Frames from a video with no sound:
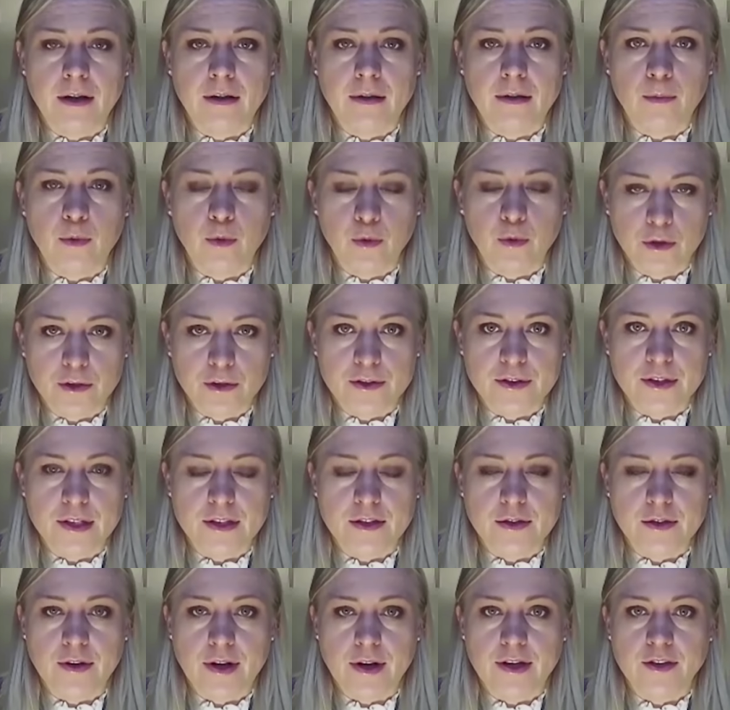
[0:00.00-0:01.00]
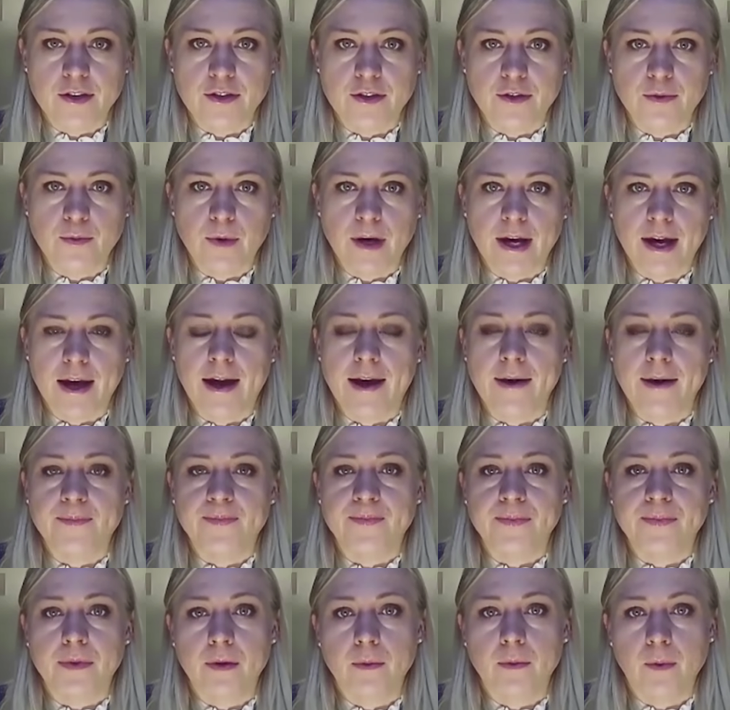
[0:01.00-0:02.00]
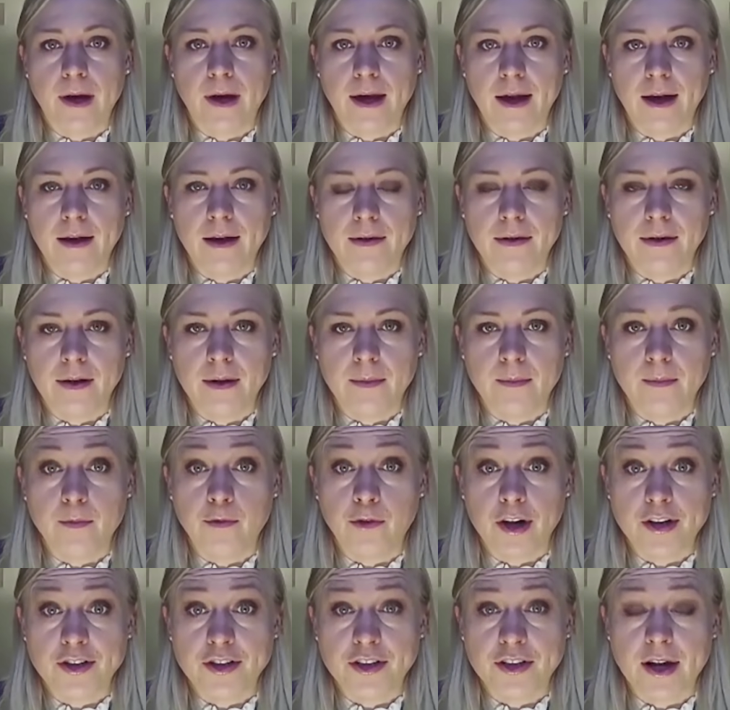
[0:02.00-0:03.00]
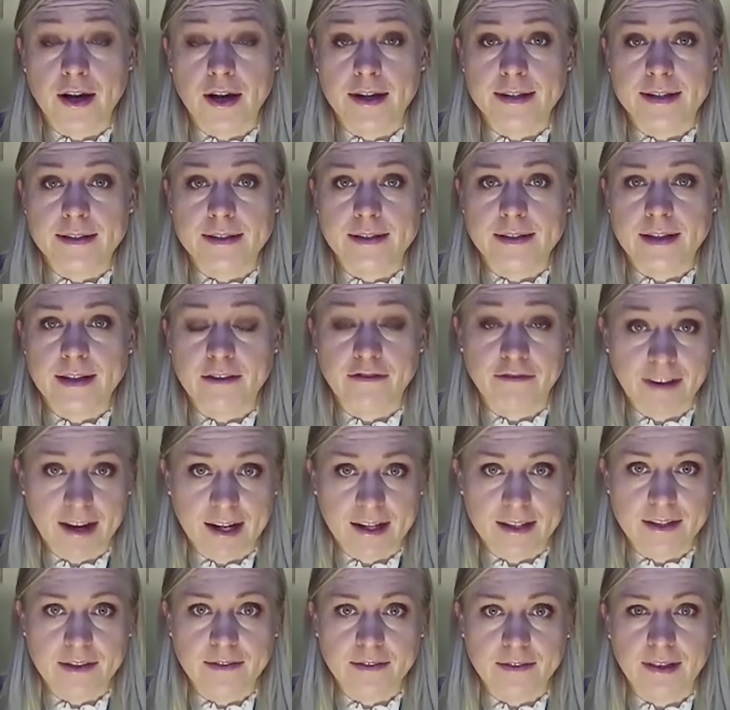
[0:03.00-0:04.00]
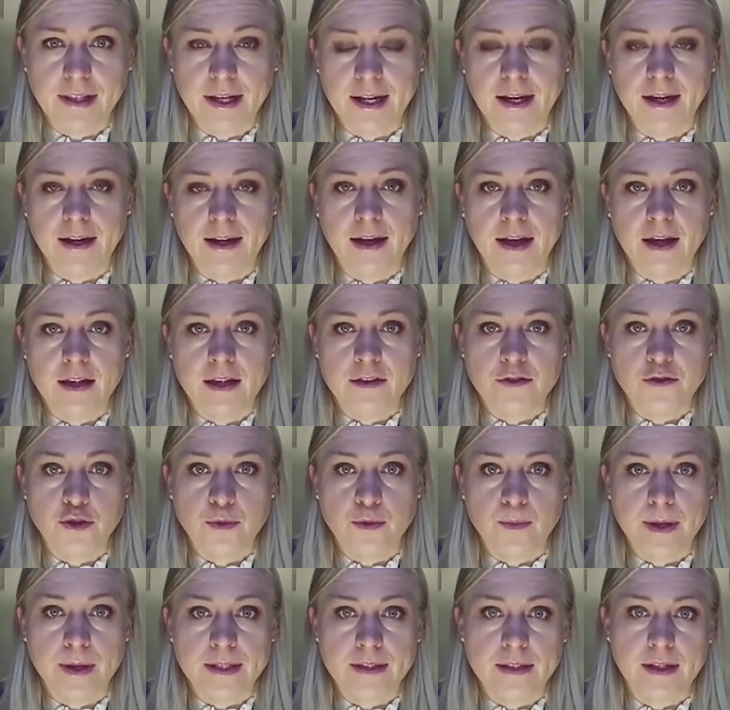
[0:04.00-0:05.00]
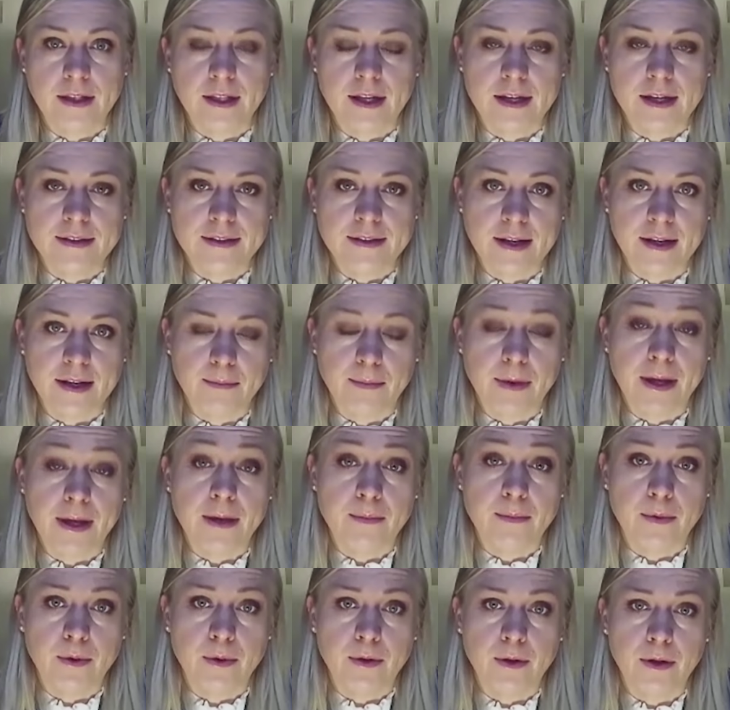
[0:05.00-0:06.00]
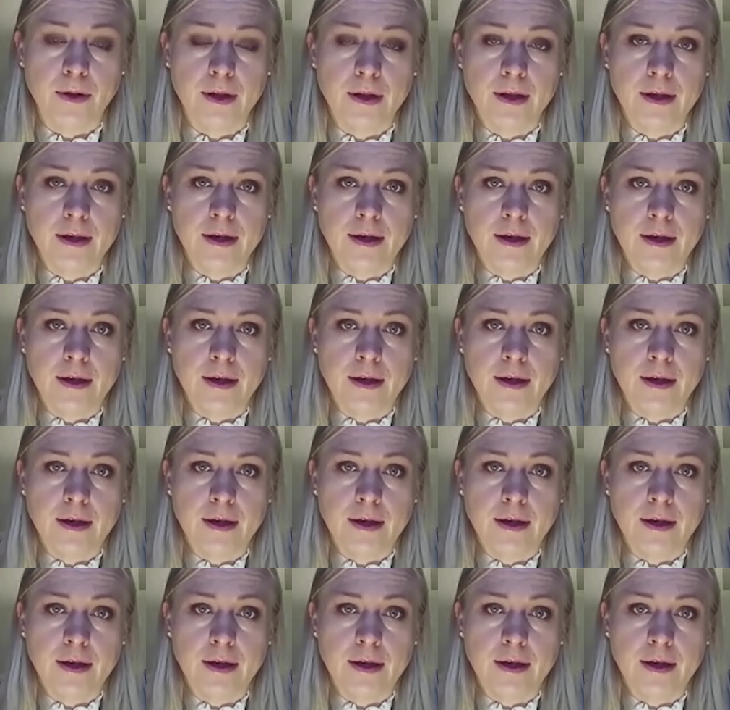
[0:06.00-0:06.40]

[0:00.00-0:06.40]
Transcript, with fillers: the border situation where Russia is effectively instrumentalizing people,